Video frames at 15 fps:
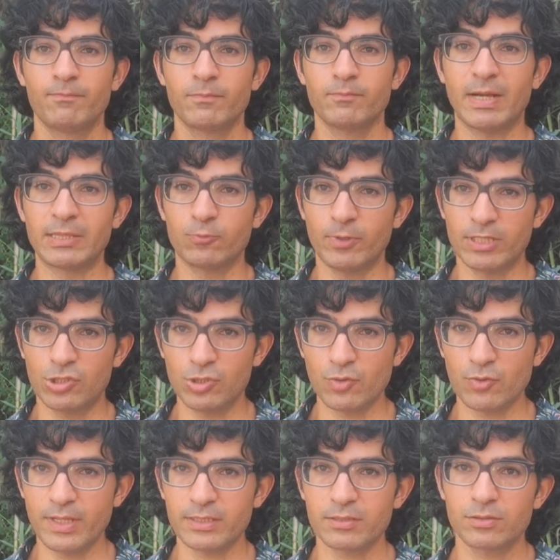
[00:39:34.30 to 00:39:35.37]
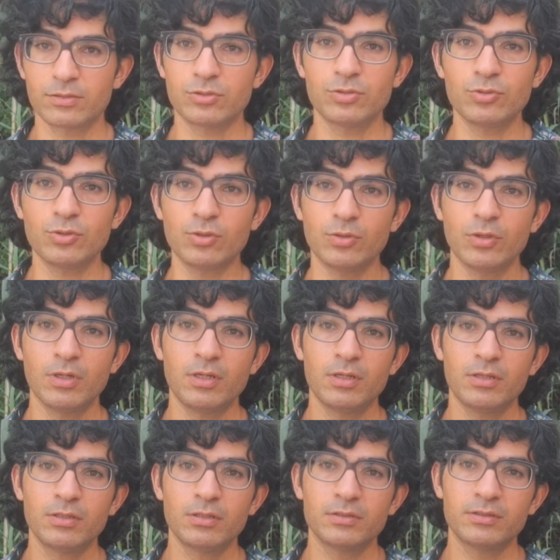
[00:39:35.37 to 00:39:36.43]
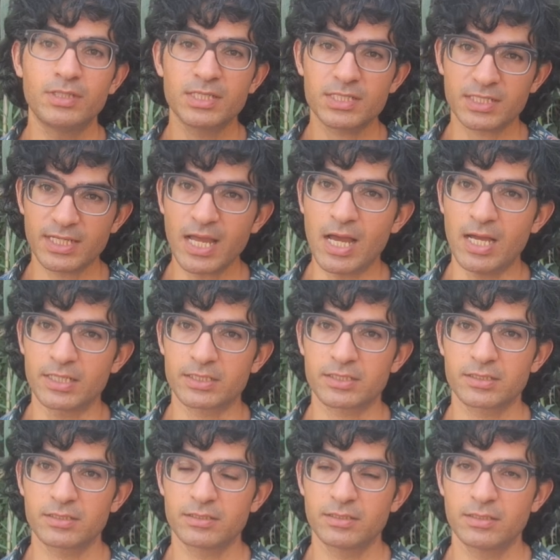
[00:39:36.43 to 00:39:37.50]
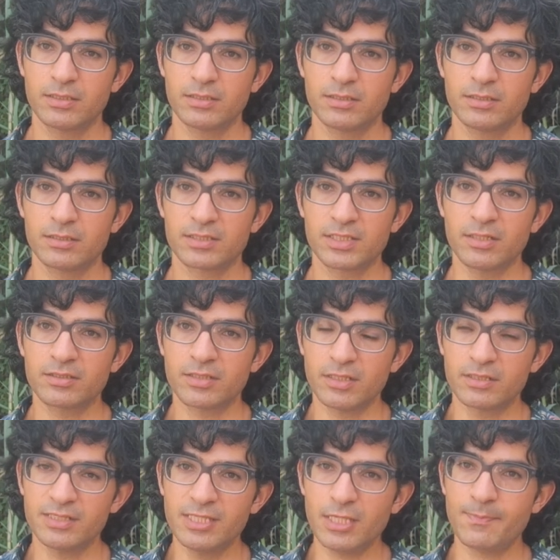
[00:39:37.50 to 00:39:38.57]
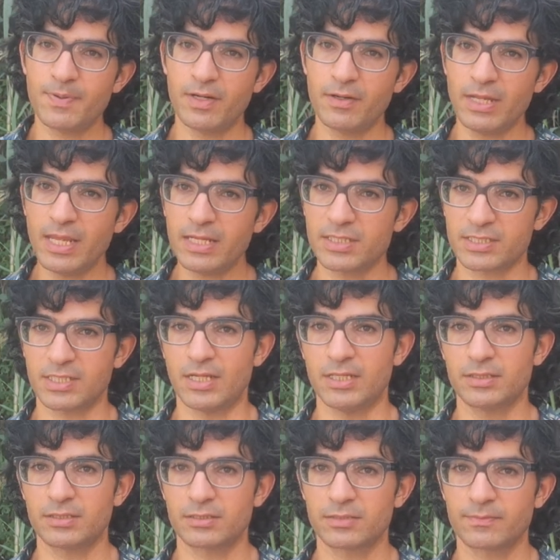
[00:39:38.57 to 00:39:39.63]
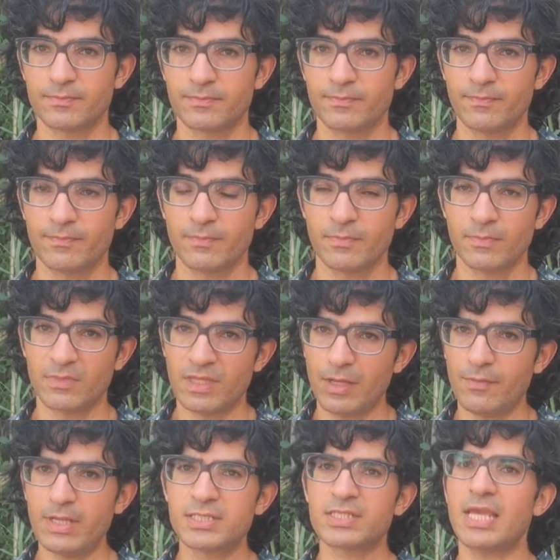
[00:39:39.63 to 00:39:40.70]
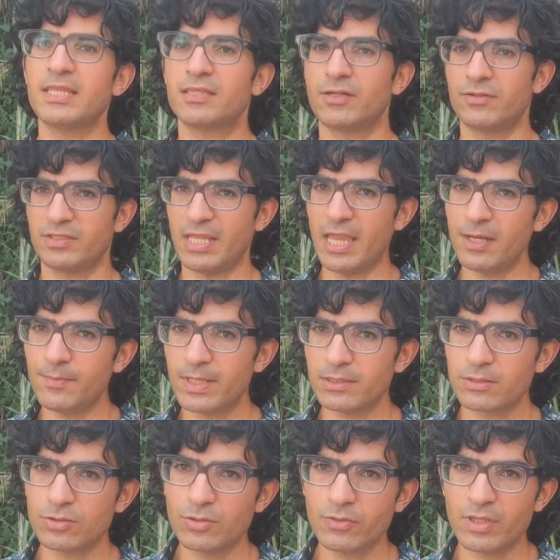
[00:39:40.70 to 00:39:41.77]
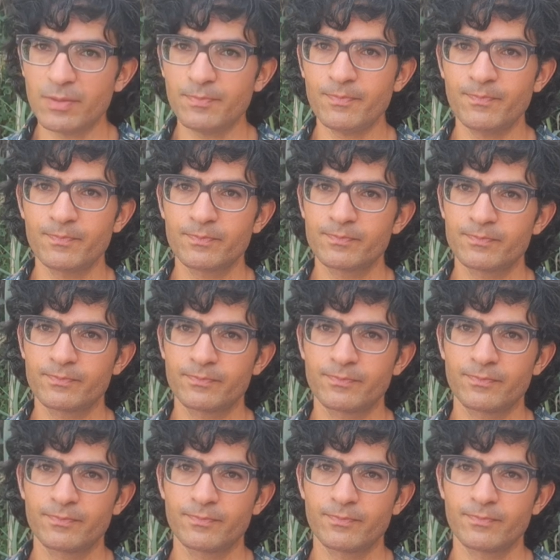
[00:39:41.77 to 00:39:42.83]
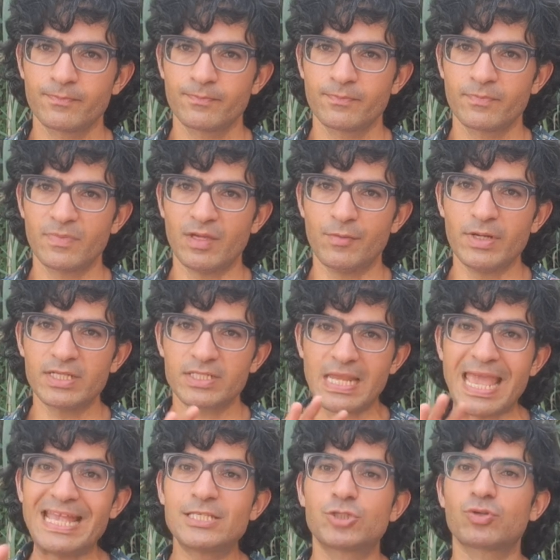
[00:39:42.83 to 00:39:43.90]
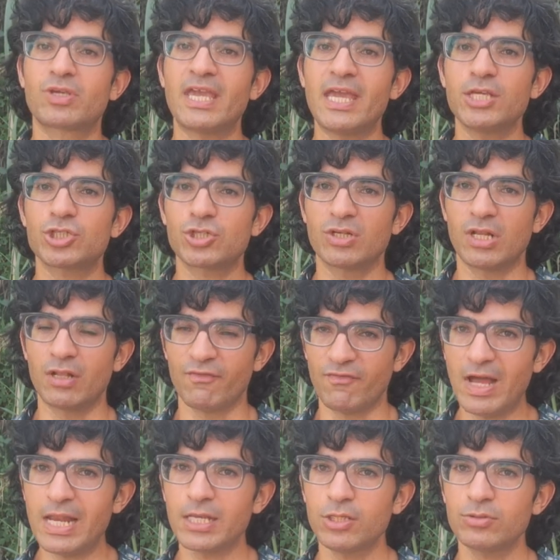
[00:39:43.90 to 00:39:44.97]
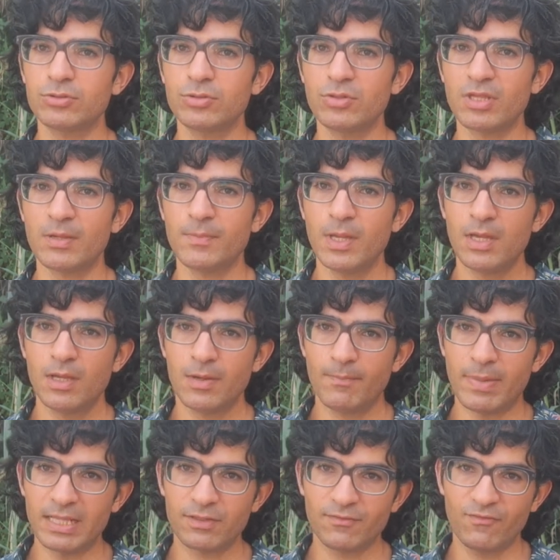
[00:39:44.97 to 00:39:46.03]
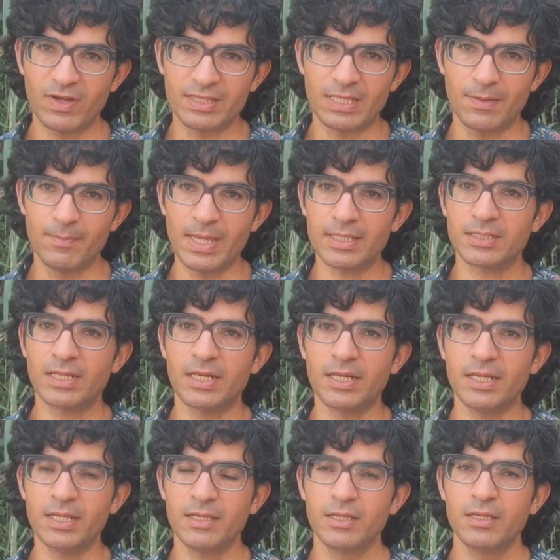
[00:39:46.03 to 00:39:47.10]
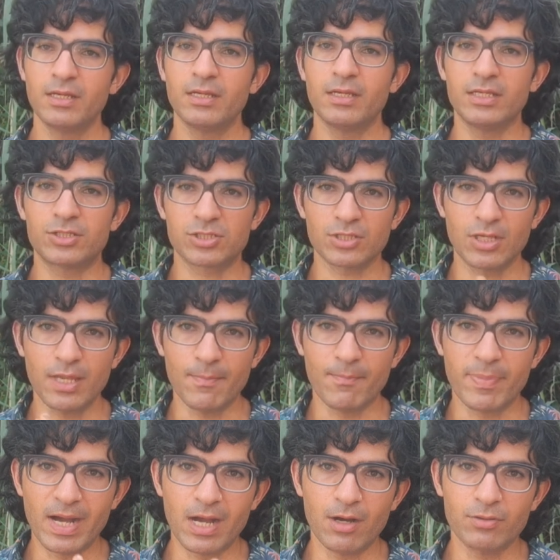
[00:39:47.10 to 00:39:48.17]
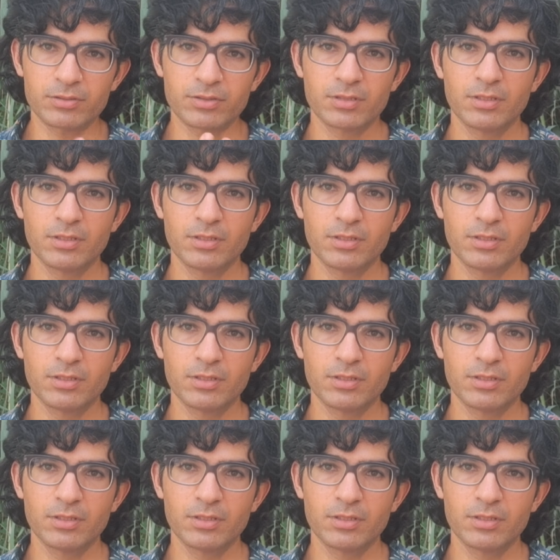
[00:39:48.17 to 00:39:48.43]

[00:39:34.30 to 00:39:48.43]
But we do it to discuss certain deeper insights. There is entertainment to them. There is educational value to them. But fundamentally, it's about